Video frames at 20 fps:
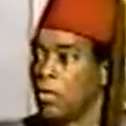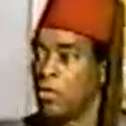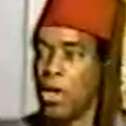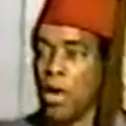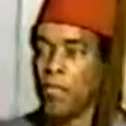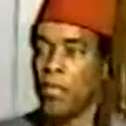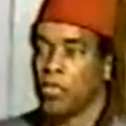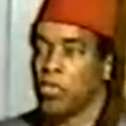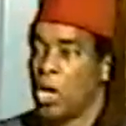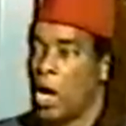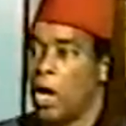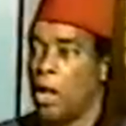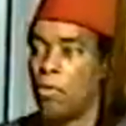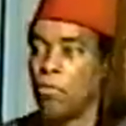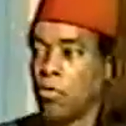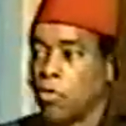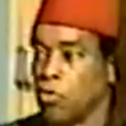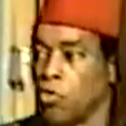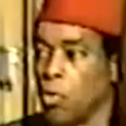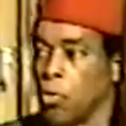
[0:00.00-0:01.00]
never
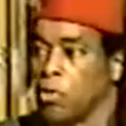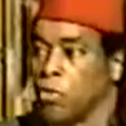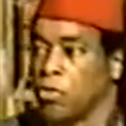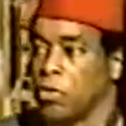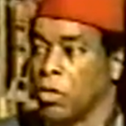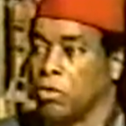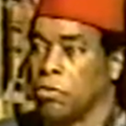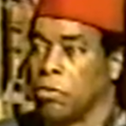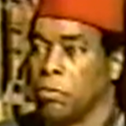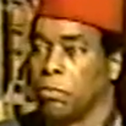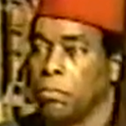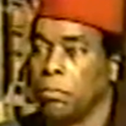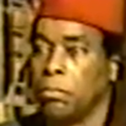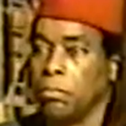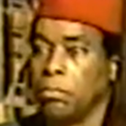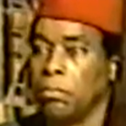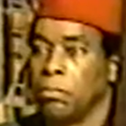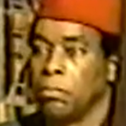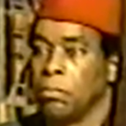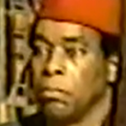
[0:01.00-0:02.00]
challenge the jurisdiction,
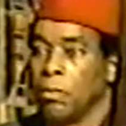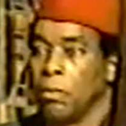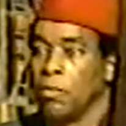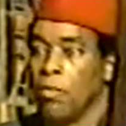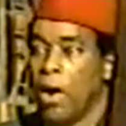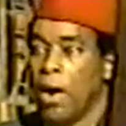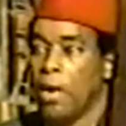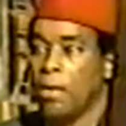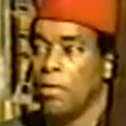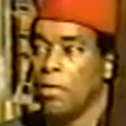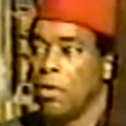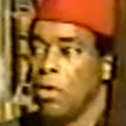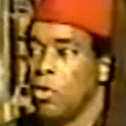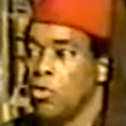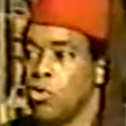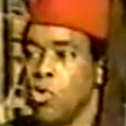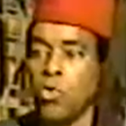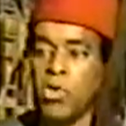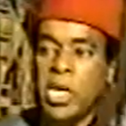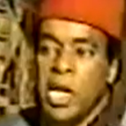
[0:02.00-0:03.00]
right?
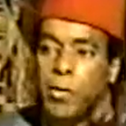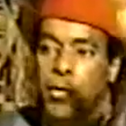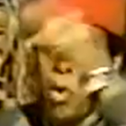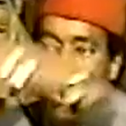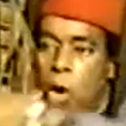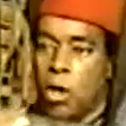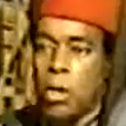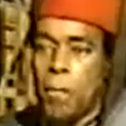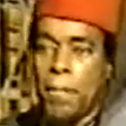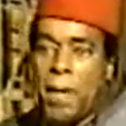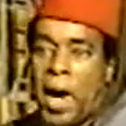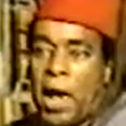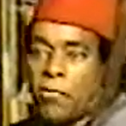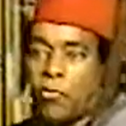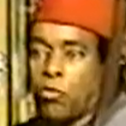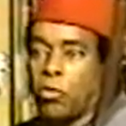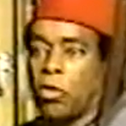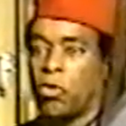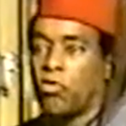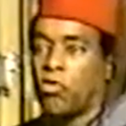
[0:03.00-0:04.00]
You keep calling a
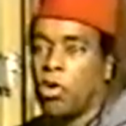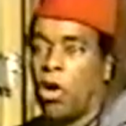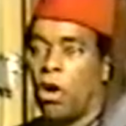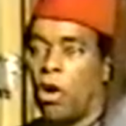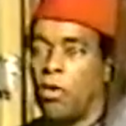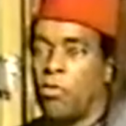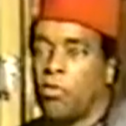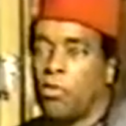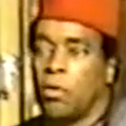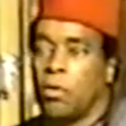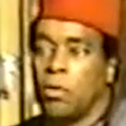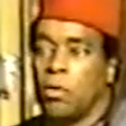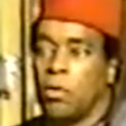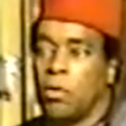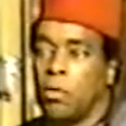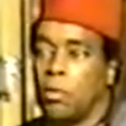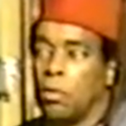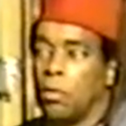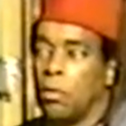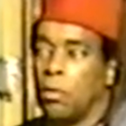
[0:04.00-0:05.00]
magistrate a judge
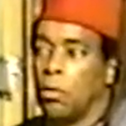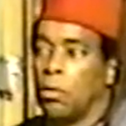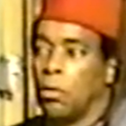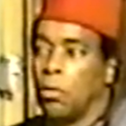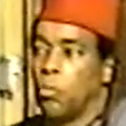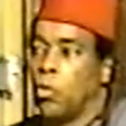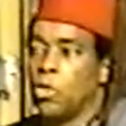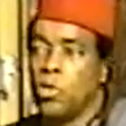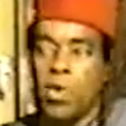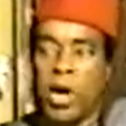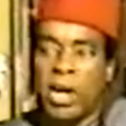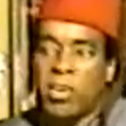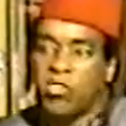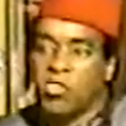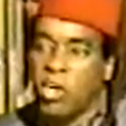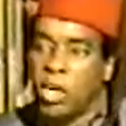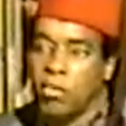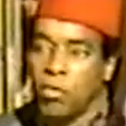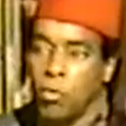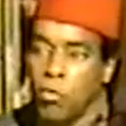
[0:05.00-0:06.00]
when you ain't
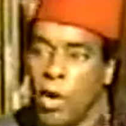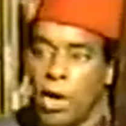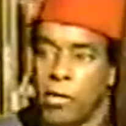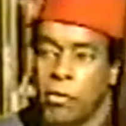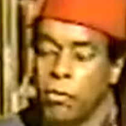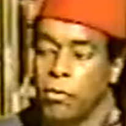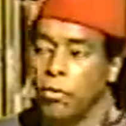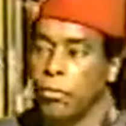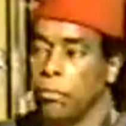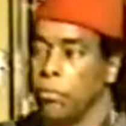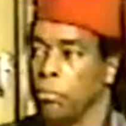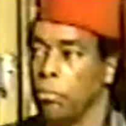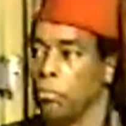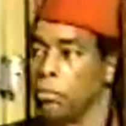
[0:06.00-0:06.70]
checked the record.